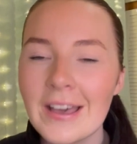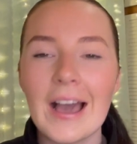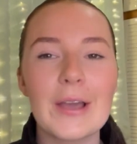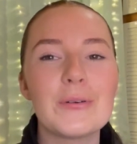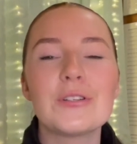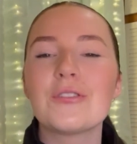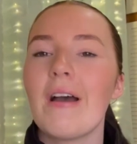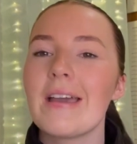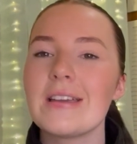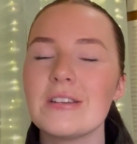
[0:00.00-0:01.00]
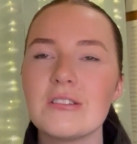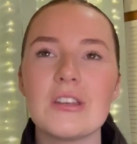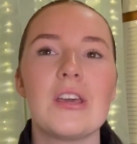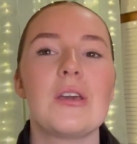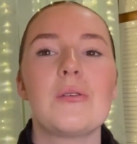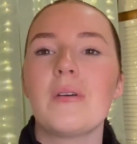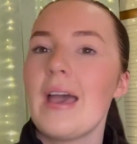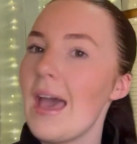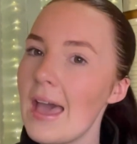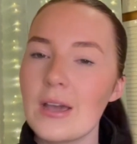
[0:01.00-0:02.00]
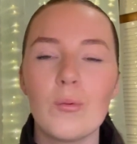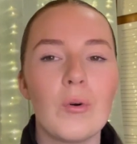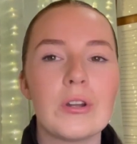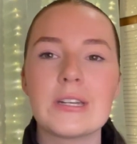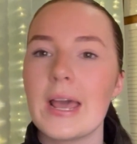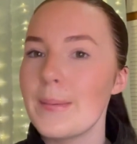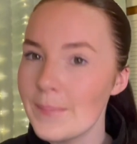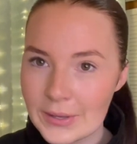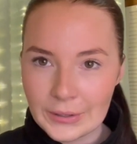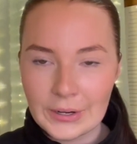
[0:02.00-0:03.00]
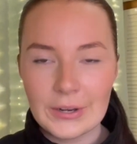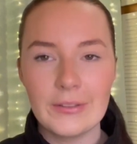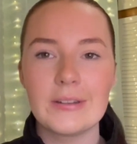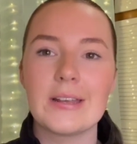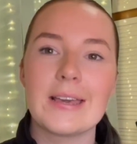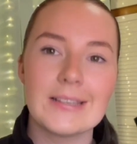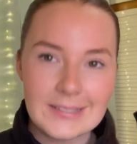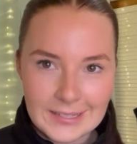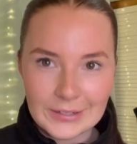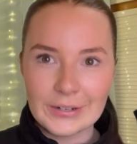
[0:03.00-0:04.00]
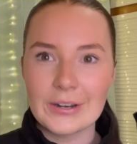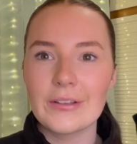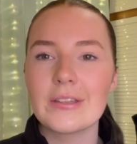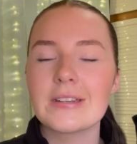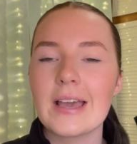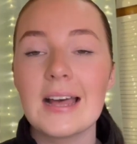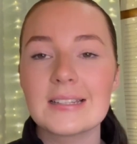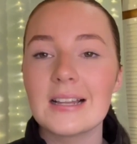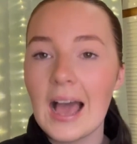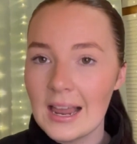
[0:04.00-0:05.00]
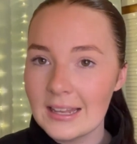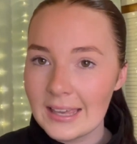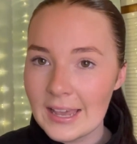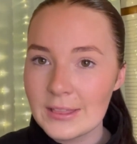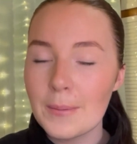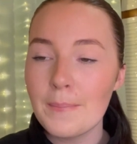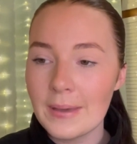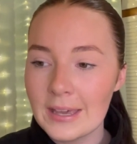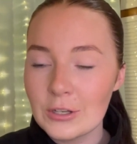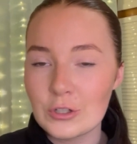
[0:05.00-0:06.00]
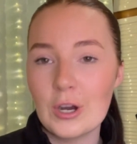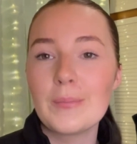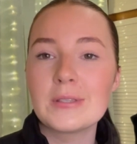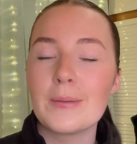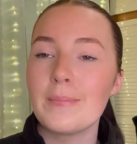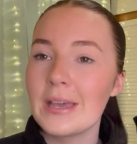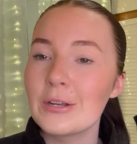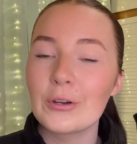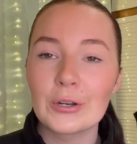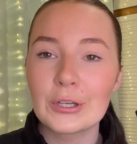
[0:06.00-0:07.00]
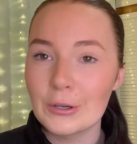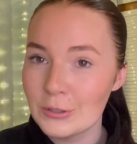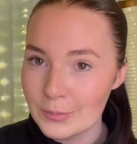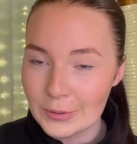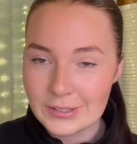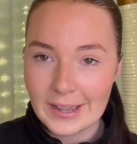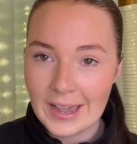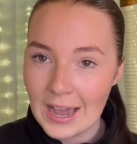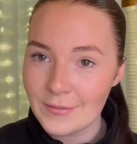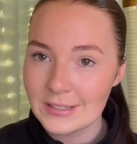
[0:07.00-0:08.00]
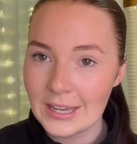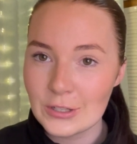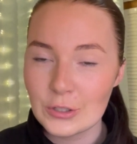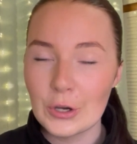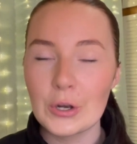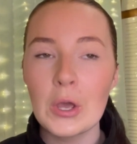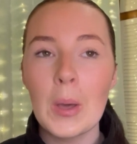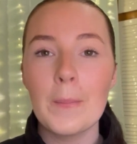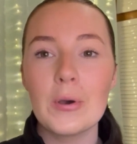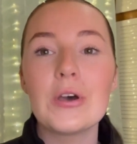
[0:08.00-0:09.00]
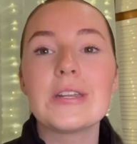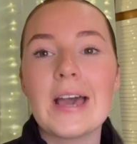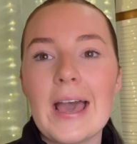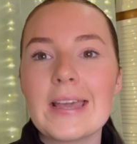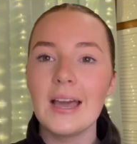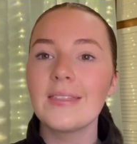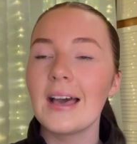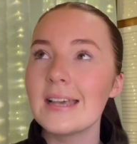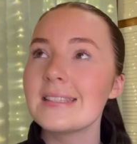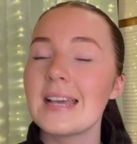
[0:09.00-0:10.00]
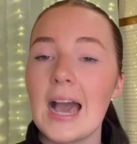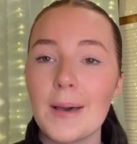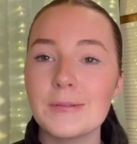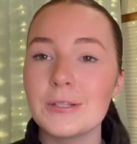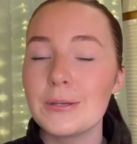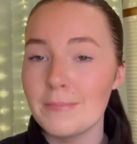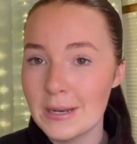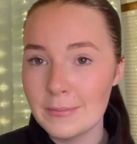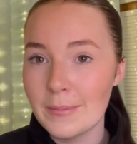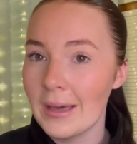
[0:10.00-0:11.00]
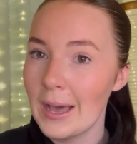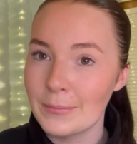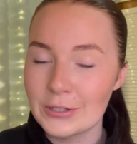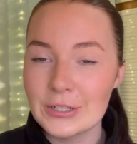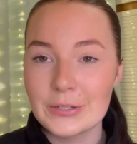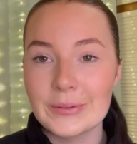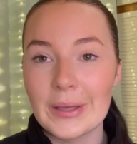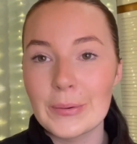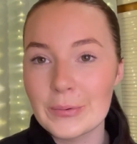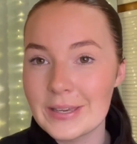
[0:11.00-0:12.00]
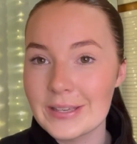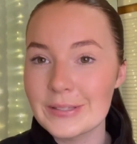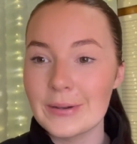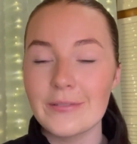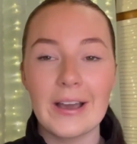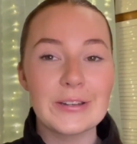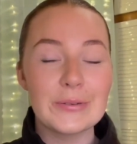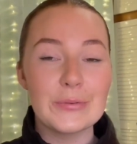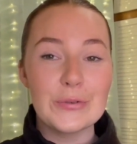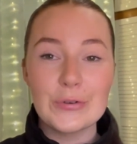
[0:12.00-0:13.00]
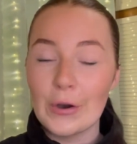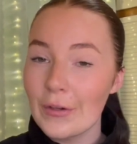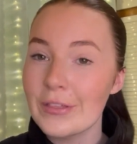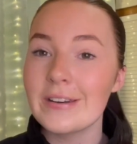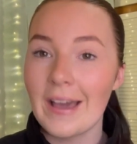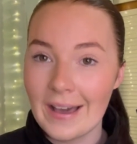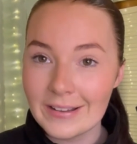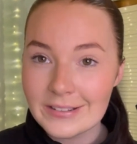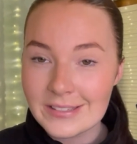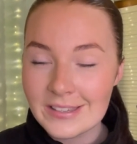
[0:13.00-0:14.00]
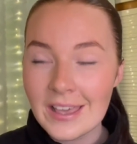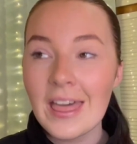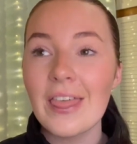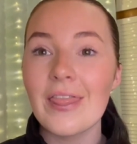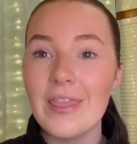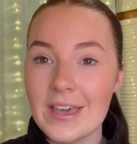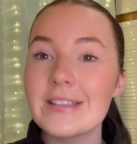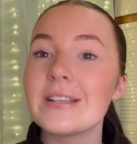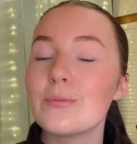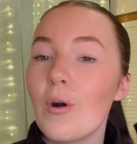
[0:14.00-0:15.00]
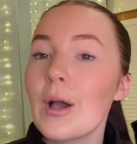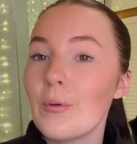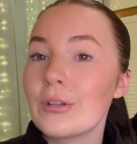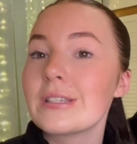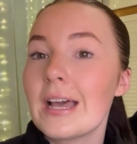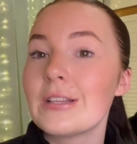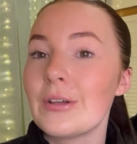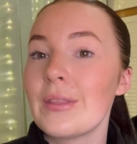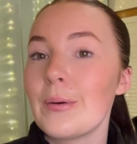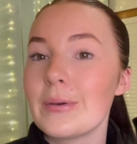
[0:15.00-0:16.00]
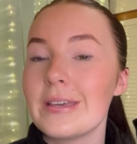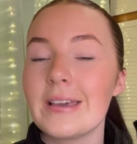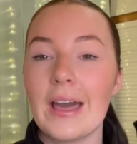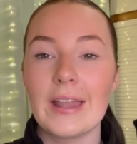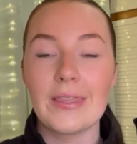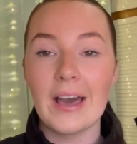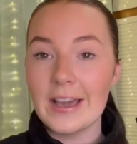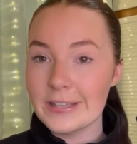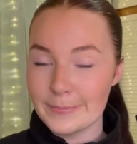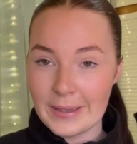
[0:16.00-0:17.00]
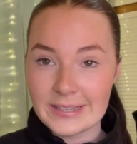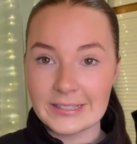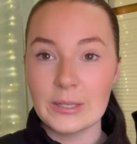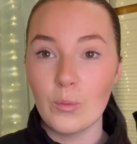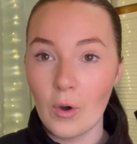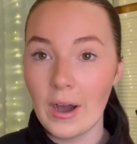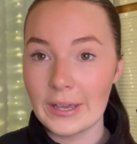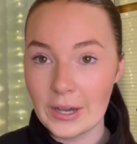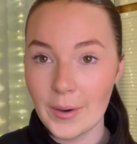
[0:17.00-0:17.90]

I will try and do A on one day, B on another day, C on another day, and I'll allocate the big jobs, the big non-negotiables that I have to get done per day. And that is the absolute minimum that I'm going to do in that week. So if I do nothing else, this is what I want to get done that week, and that is basically what I go